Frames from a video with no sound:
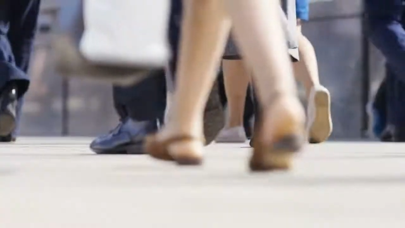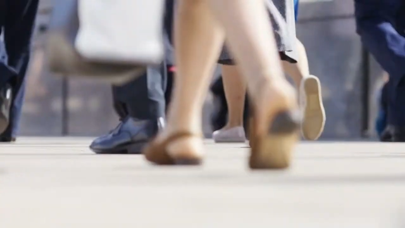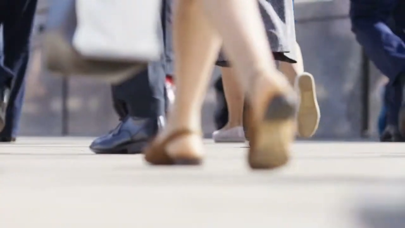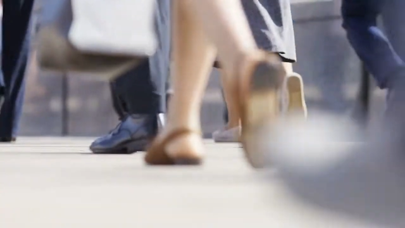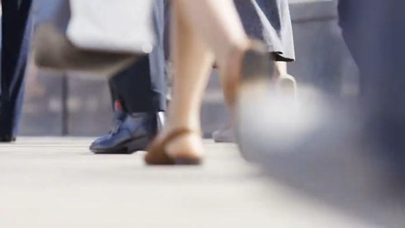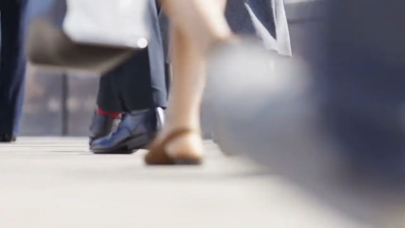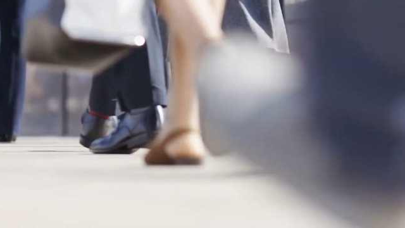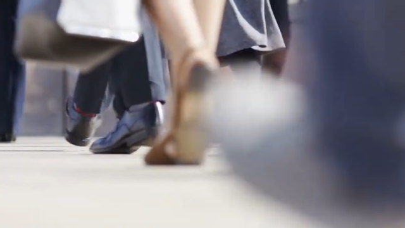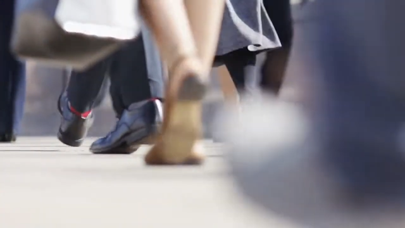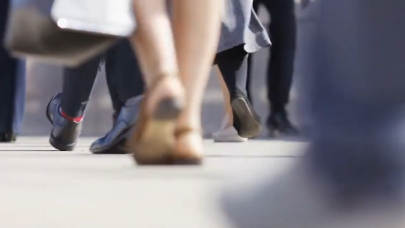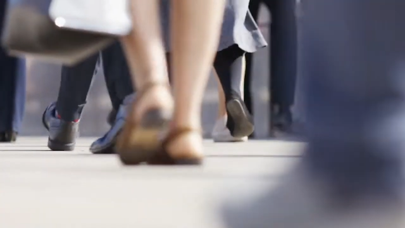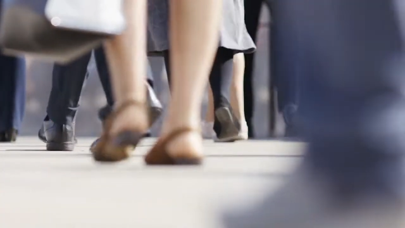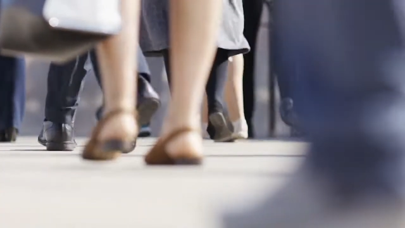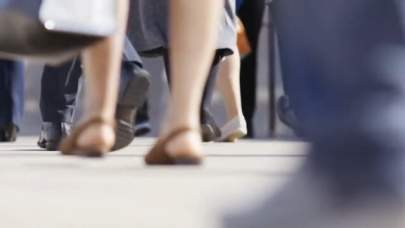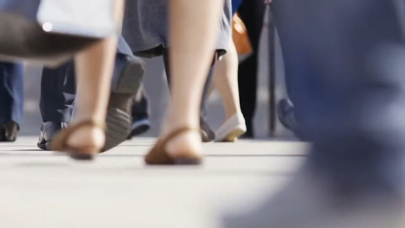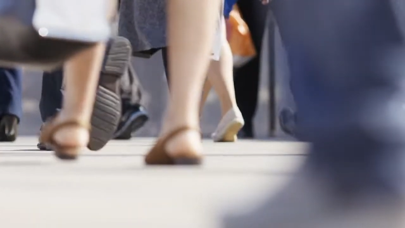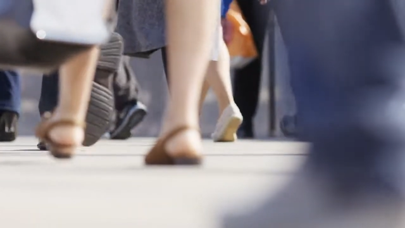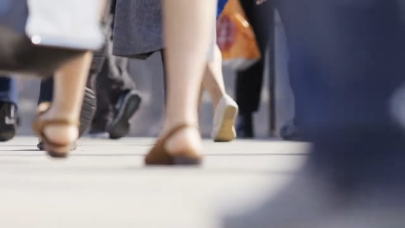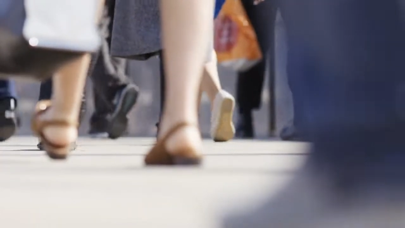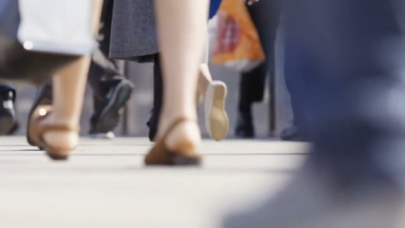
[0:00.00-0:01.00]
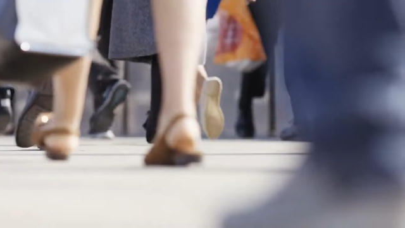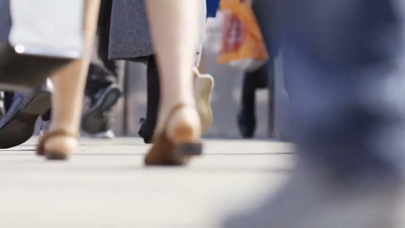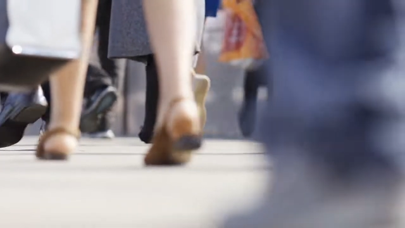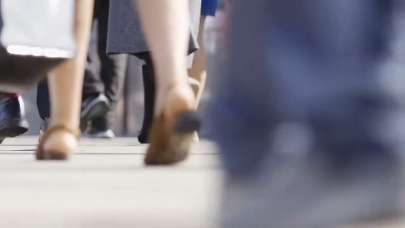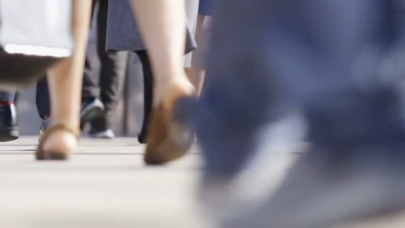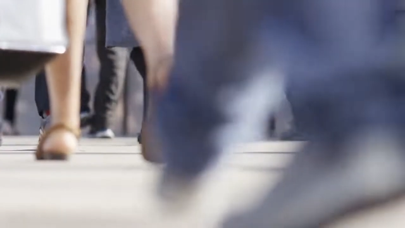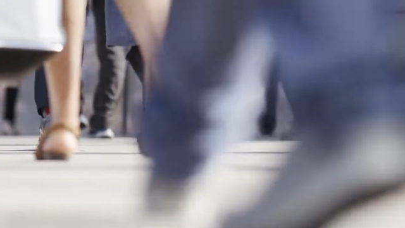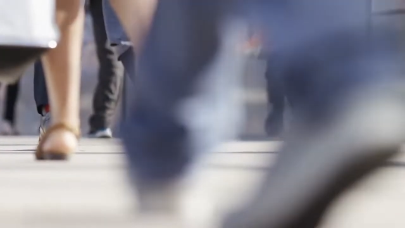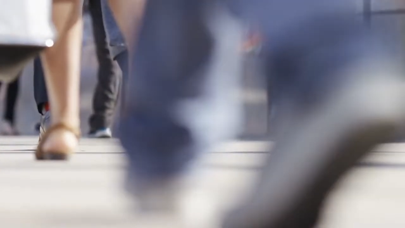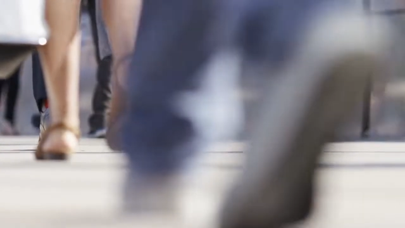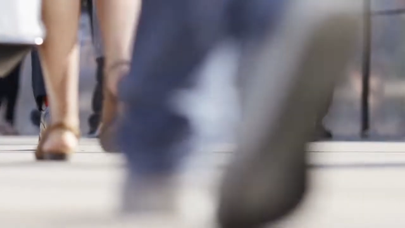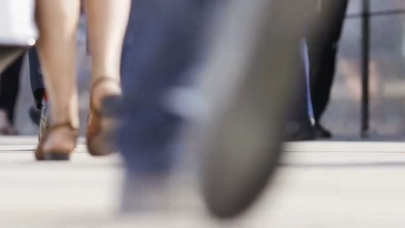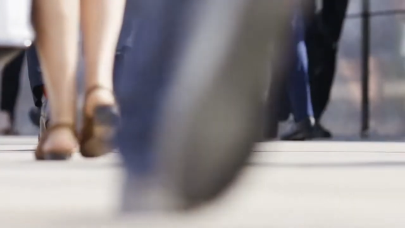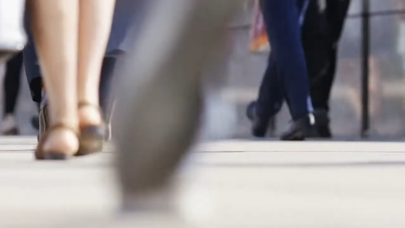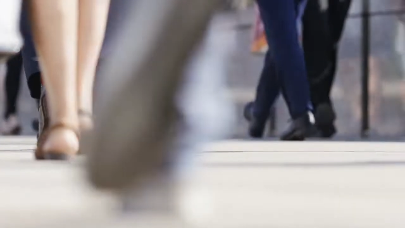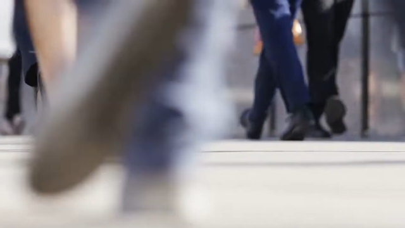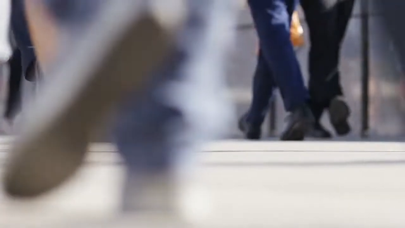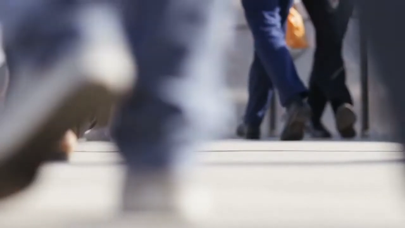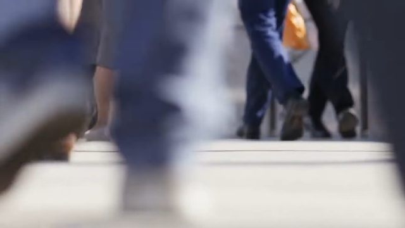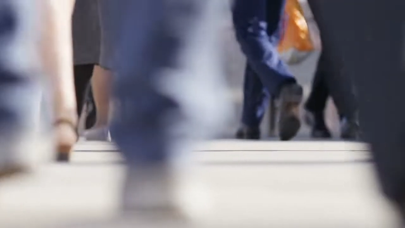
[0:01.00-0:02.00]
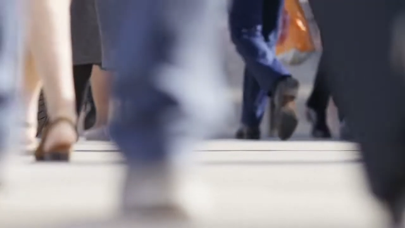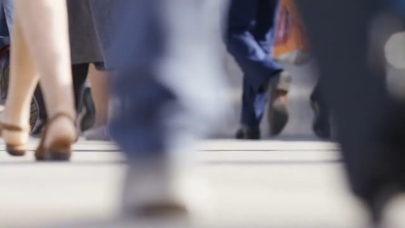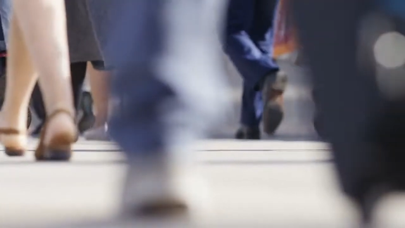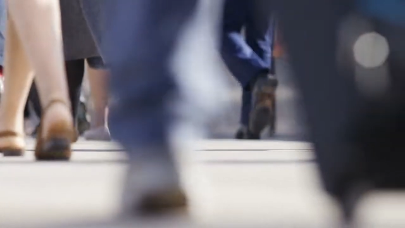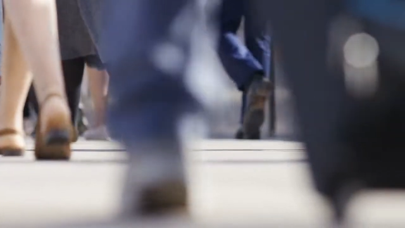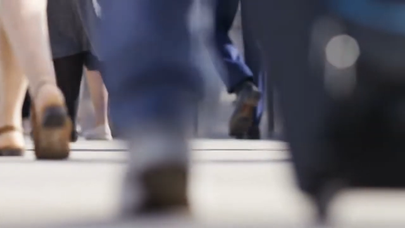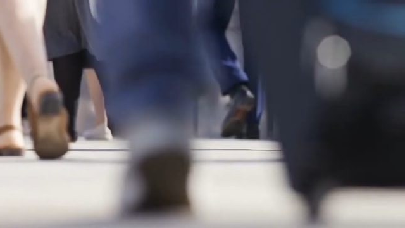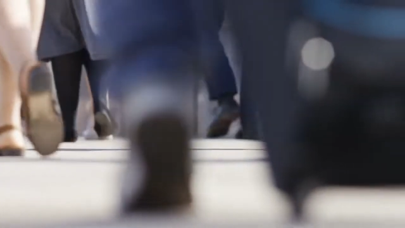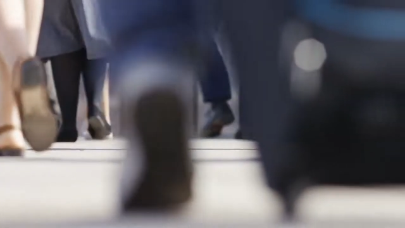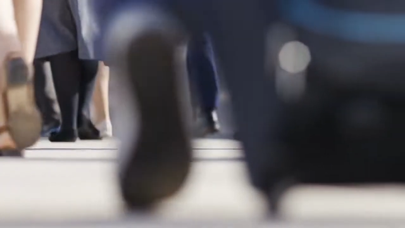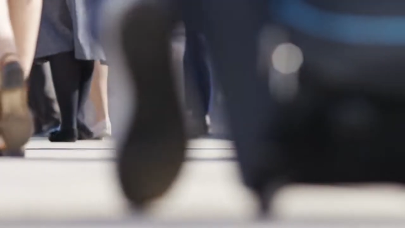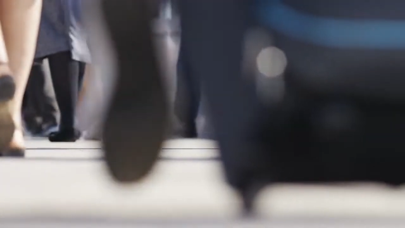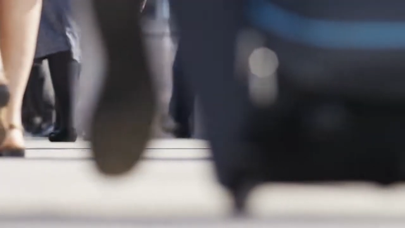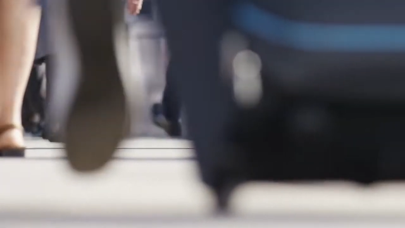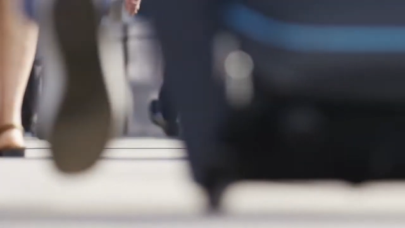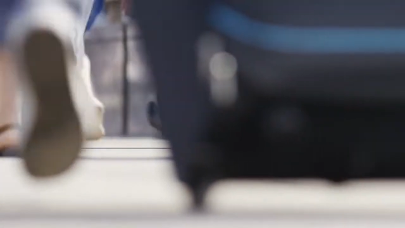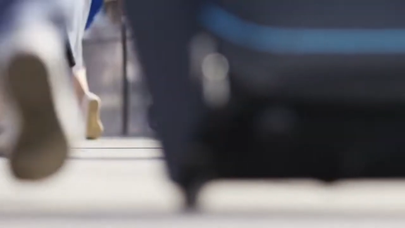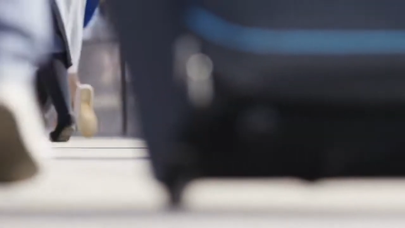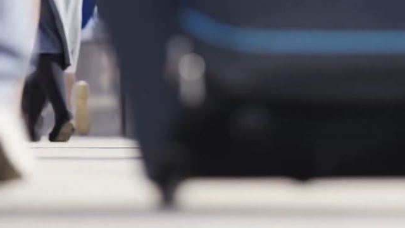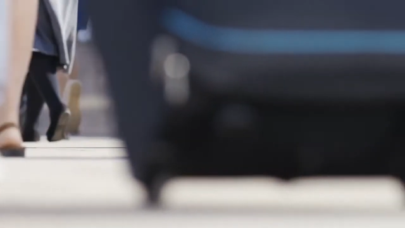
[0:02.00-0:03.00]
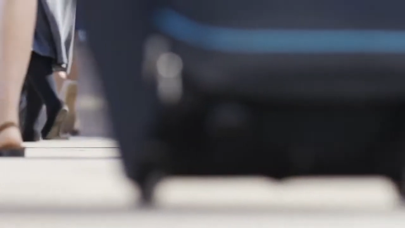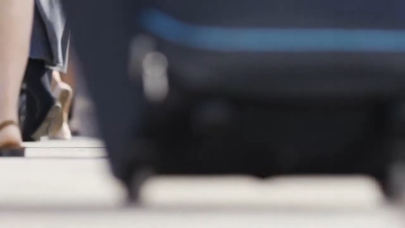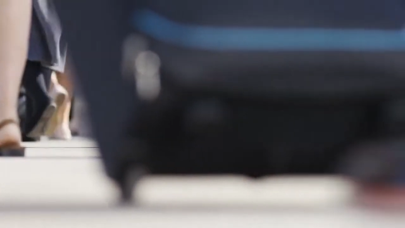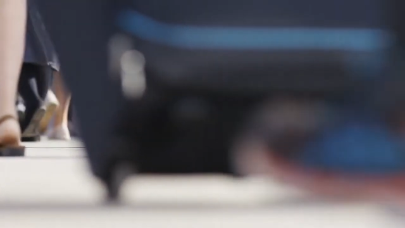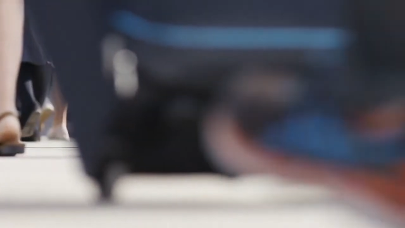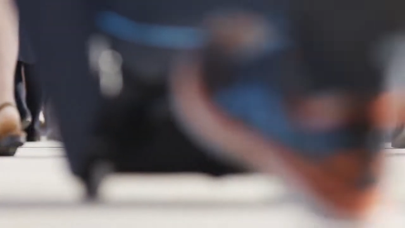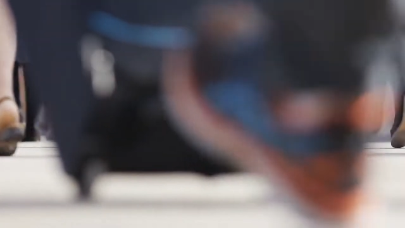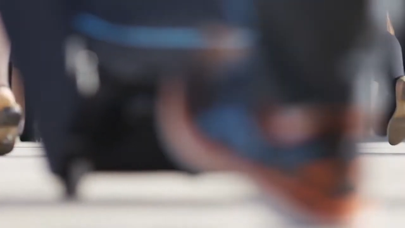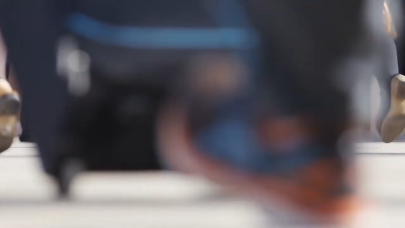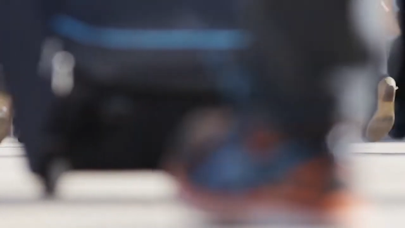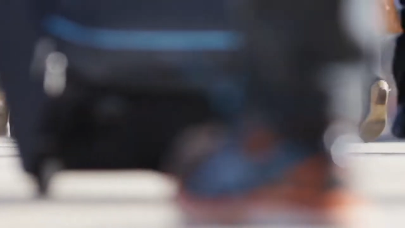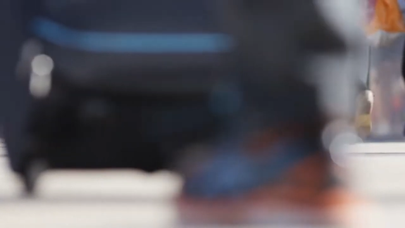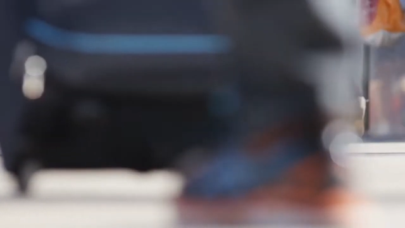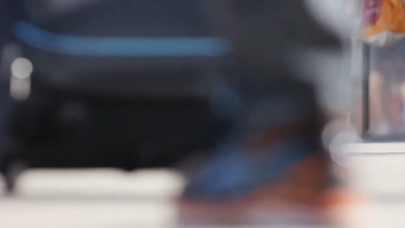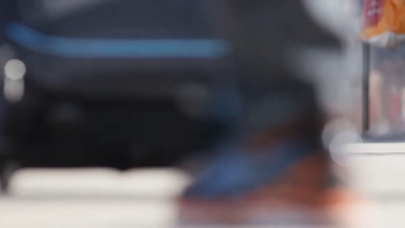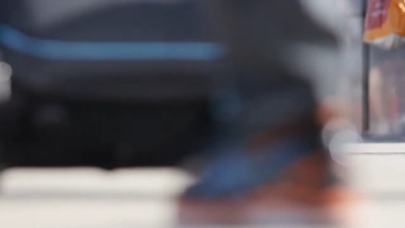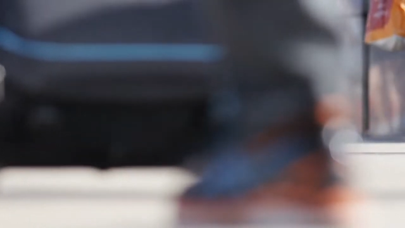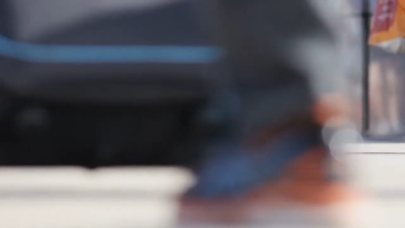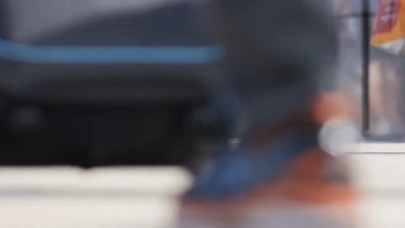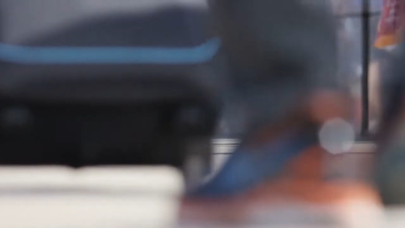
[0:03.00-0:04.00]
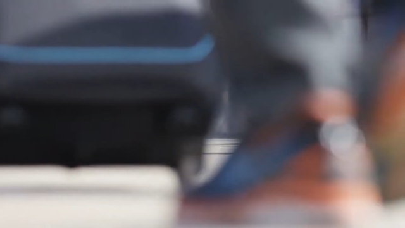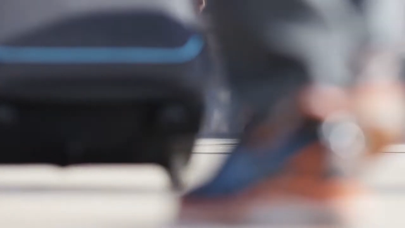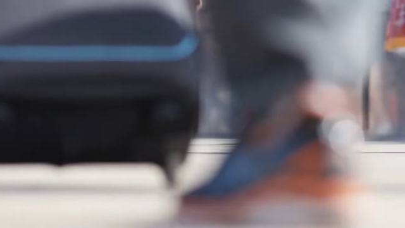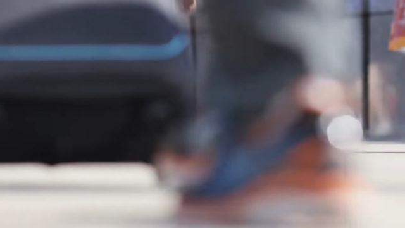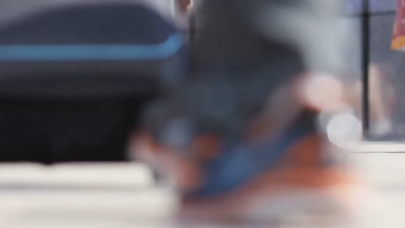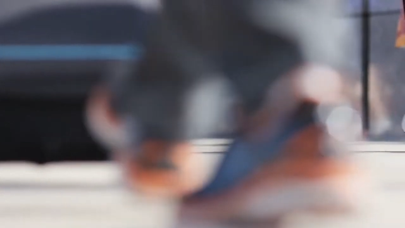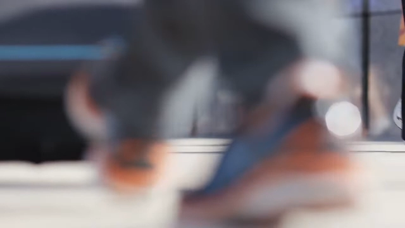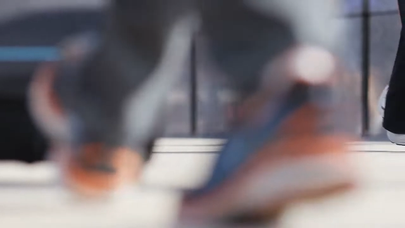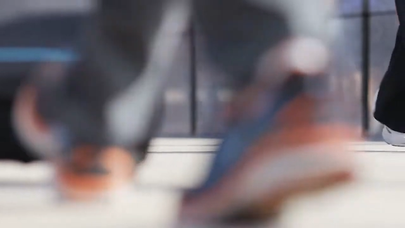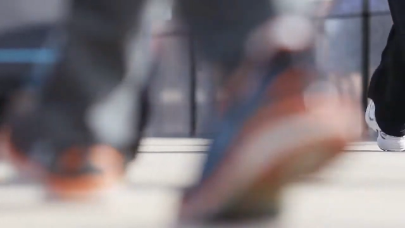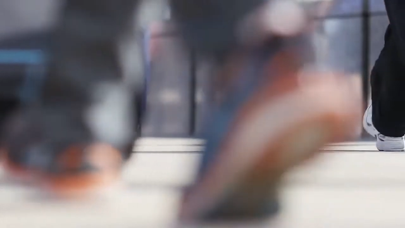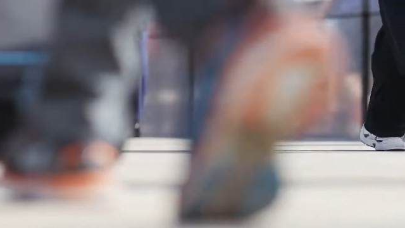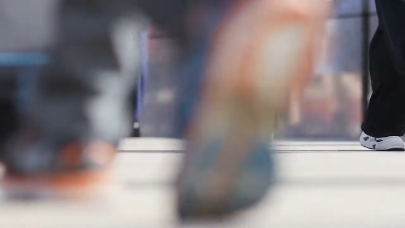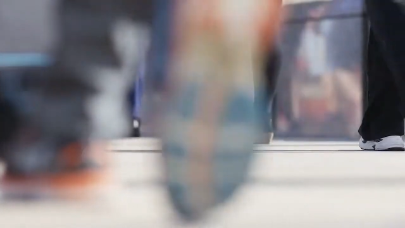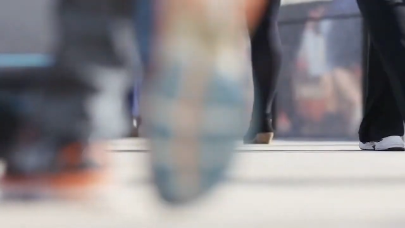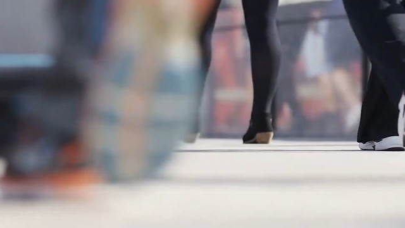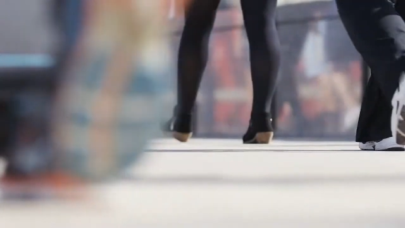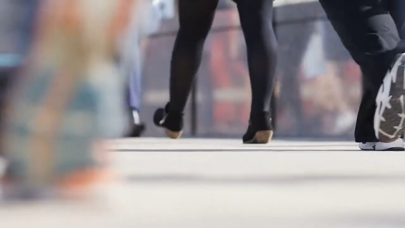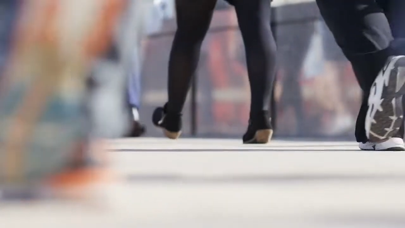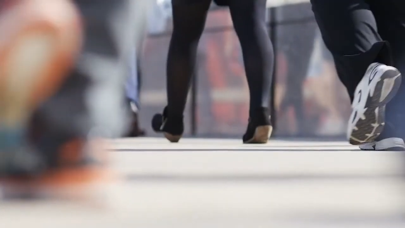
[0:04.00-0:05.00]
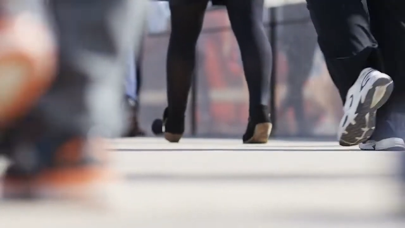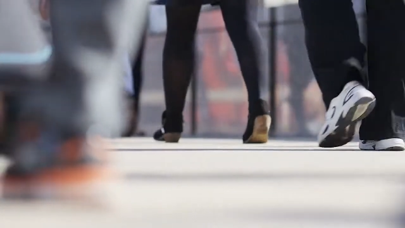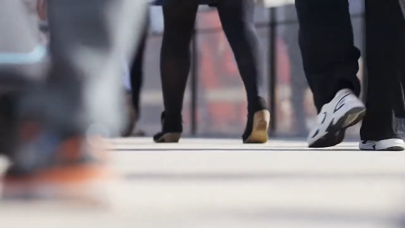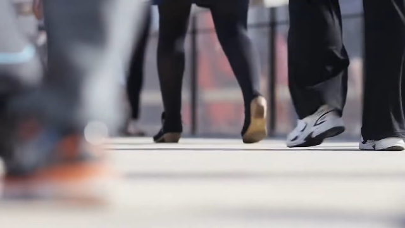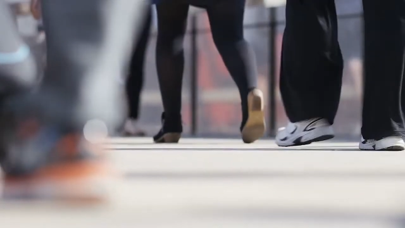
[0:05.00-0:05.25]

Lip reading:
(no speaker visible)